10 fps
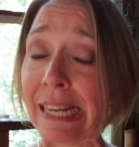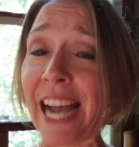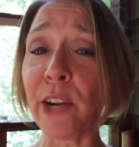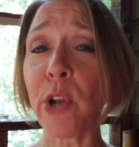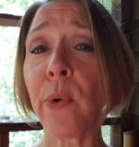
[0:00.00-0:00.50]

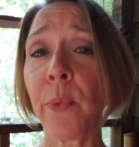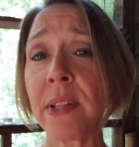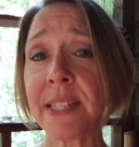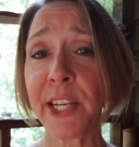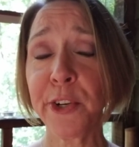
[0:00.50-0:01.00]
I know no one
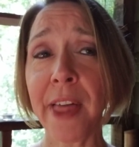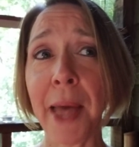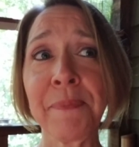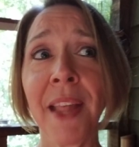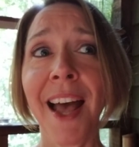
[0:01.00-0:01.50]
wants to hear
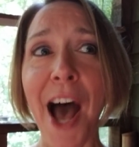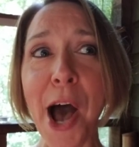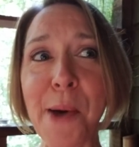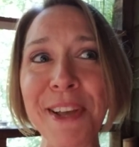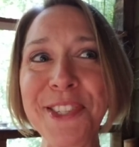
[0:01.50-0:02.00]
that.
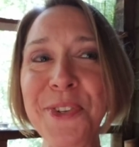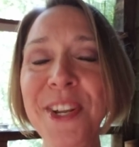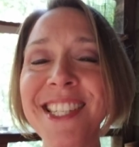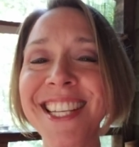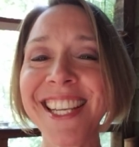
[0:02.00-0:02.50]
As soon
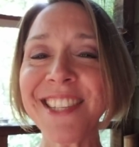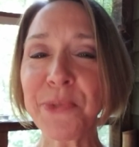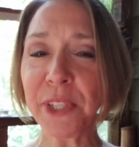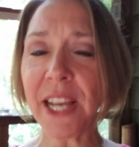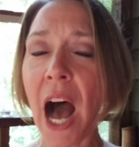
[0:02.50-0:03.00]
as it gets
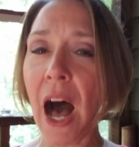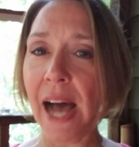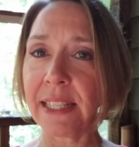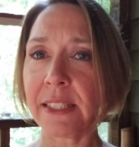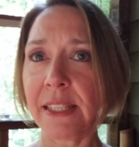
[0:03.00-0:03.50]
really
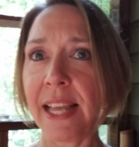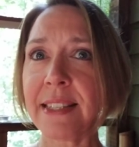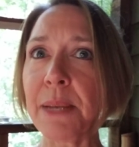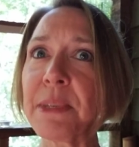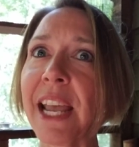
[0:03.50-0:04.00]
hot, it
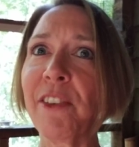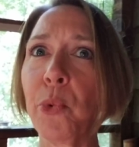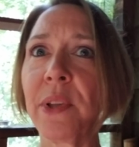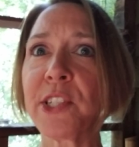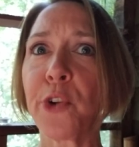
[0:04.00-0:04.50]
seems like
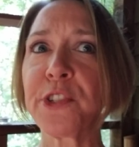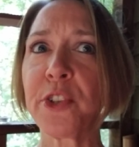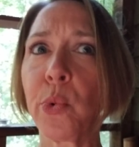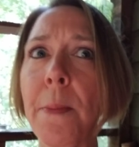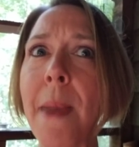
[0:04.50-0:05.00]
everyone starts
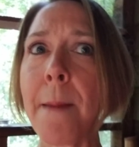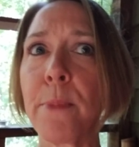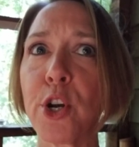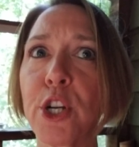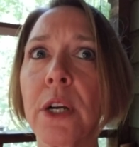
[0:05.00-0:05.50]
to
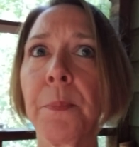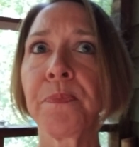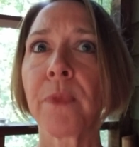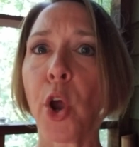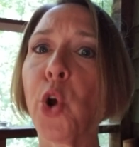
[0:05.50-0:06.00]
remember
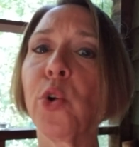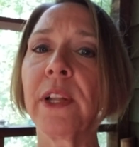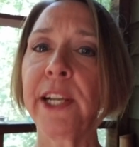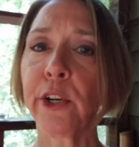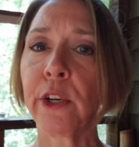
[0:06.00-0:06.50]

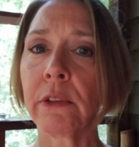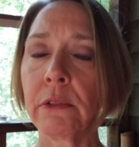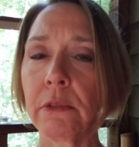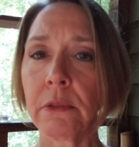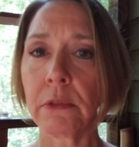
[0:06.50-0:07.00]
earlier
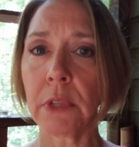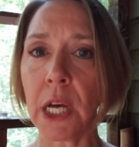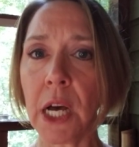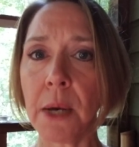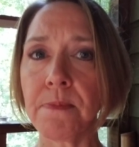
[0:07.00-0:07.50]

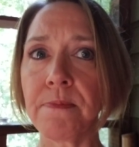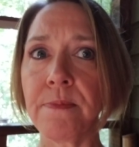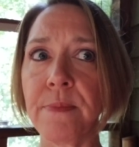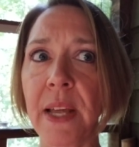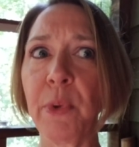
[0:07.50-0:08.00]

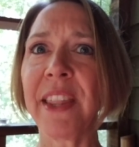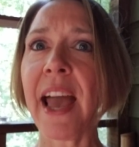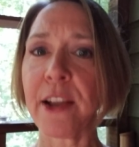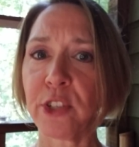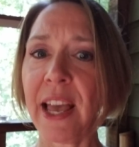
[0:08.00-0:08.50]
than when they
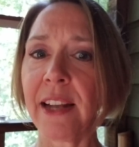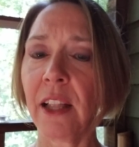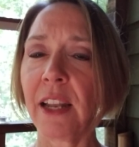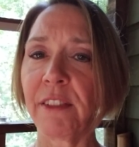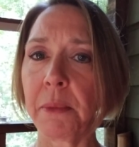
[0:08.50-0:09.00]
actually had a
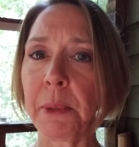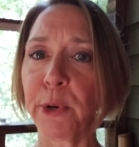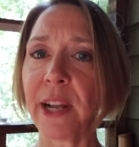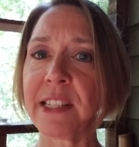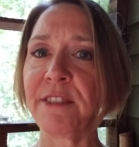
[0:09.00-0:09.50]
lot of hummingbird
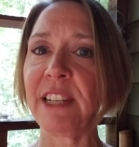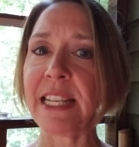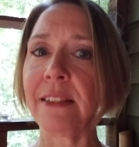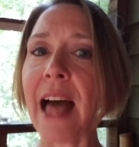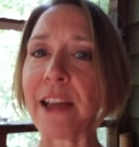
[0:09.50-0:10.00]

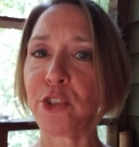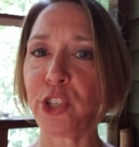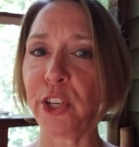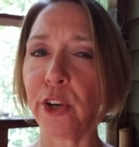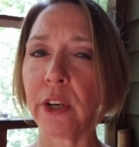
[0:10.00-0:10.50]
activity last
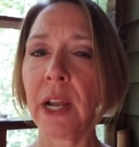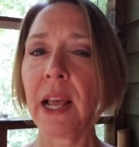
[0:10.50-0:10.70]
year.